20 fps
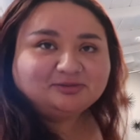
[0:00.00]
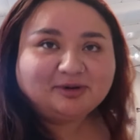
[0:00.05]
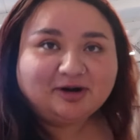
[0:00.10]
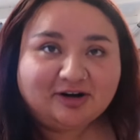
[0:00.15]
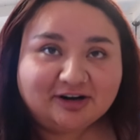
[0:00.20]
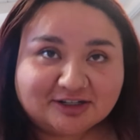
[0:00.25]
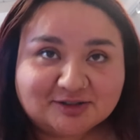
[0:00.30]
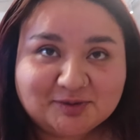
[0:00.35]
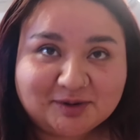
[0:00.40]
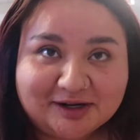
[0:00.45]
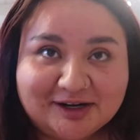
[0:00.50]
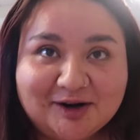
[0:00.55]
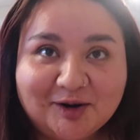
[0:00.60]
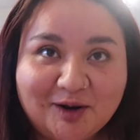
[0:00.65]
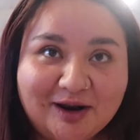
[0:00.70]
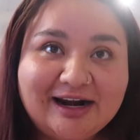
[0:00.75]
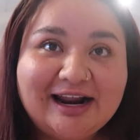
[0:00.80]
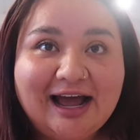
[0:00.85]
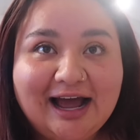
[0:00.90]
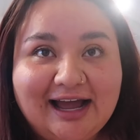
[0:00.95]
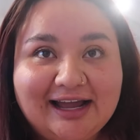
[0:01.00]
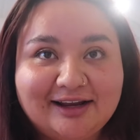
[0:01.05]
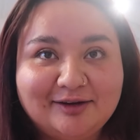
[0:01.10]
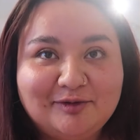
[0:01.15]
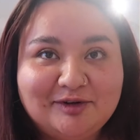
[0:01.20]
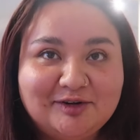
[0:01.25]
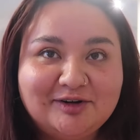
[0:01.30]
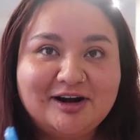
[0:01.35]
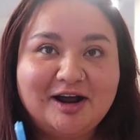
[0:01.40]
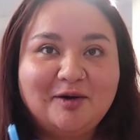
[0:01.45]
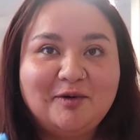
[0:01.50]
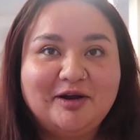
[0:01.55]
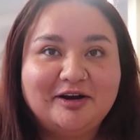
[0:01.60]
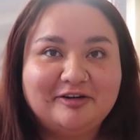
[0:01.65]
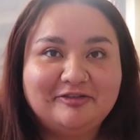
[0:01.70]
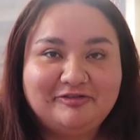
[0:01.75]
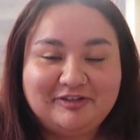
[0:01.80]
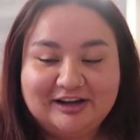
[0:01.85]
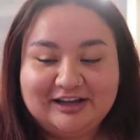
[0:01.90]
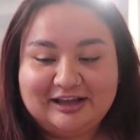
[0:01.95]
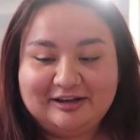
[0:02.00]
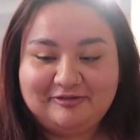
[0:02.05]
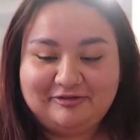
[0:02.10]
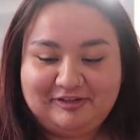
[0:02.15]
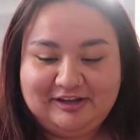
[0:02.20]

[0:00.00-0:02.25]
tomorrow because we're gonna go on a hike. We do not want to fucking